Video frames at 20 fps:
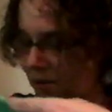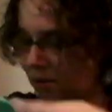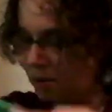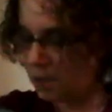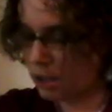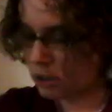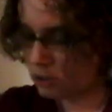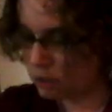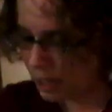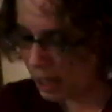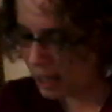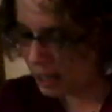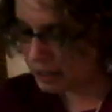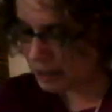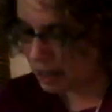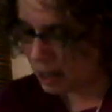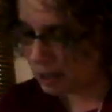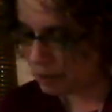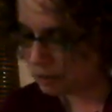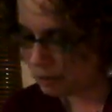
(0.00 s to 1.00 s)
Yeah, you can't
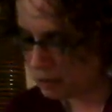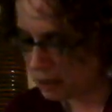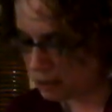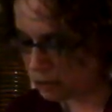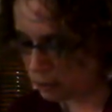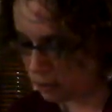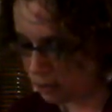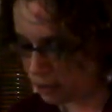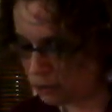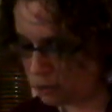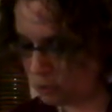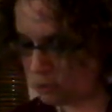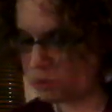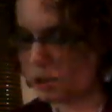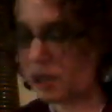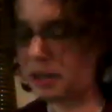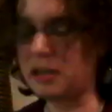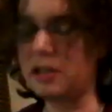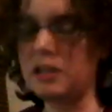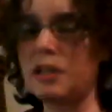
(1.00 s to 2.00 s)
tell. It's really cool.
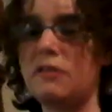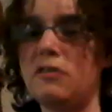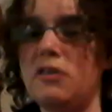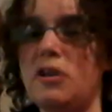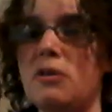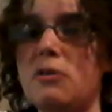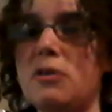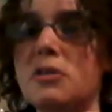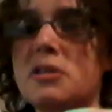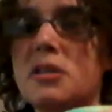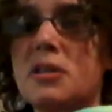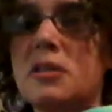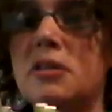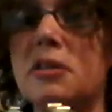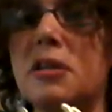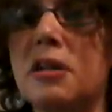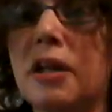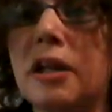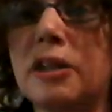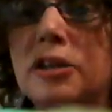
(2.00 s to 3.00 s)
I didn't even notice it
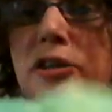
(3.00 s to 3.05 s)
until I